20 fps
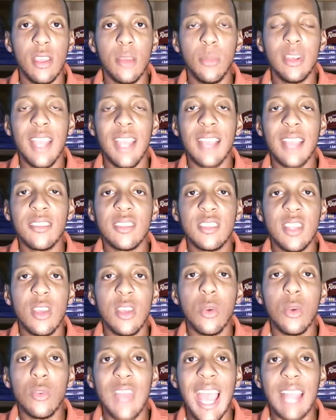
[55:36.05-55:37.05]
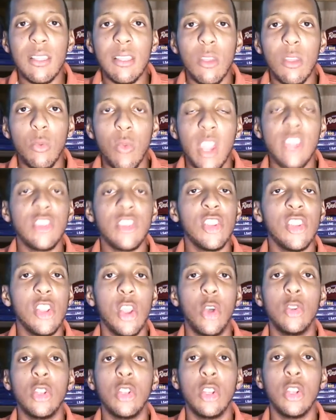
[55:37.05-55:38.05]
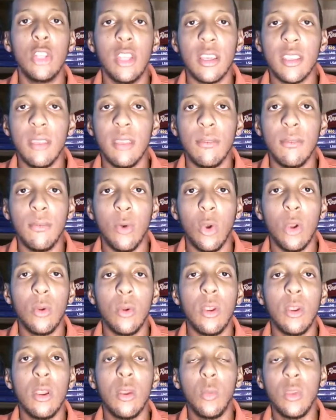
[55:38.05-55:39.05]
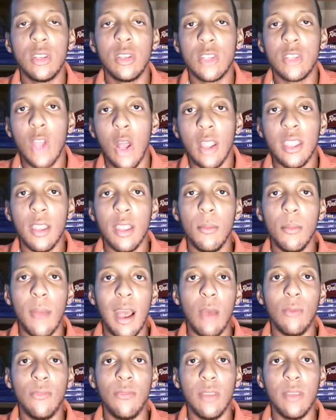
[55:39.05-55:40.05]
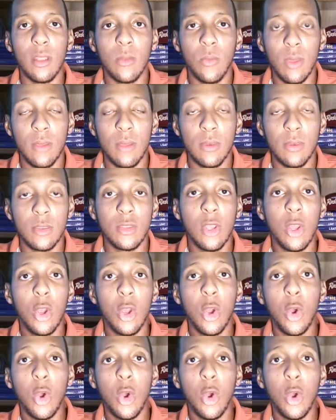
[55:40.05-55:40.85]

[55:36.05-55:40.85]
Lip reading: but that's still not the ratio you're looking for when talking about Phillip Rivers,